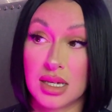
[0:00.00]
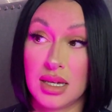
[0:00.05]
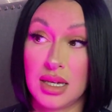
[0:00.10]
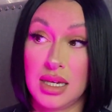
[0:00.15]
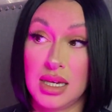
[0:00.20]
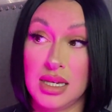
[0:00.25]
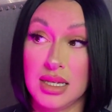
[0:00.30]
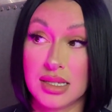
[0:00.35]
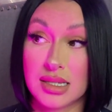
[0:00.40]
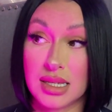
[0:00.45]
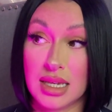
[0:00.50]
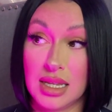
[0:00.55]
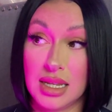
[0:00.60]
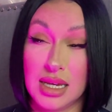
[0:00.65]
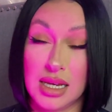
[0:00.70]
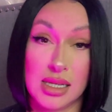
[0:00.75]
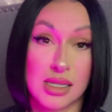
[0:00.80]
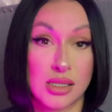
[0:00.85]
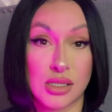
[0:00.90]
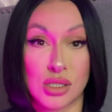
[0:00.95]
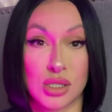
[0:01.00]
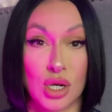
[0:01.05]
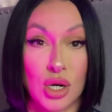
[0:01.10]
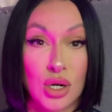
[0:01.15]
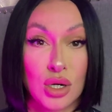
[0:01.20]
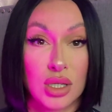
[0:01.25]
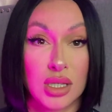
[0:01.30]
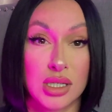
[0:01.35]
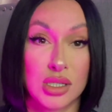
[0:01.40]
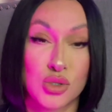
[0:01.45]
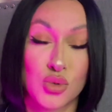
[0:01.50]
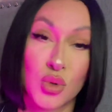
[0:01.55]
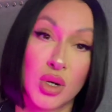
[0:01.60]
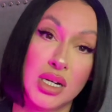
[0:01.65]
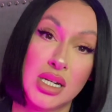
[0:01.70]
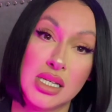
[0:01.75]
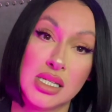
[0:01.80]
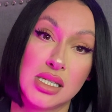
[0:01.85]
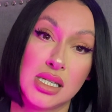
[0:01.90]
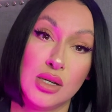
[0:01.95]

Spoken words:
he's in his early 20s.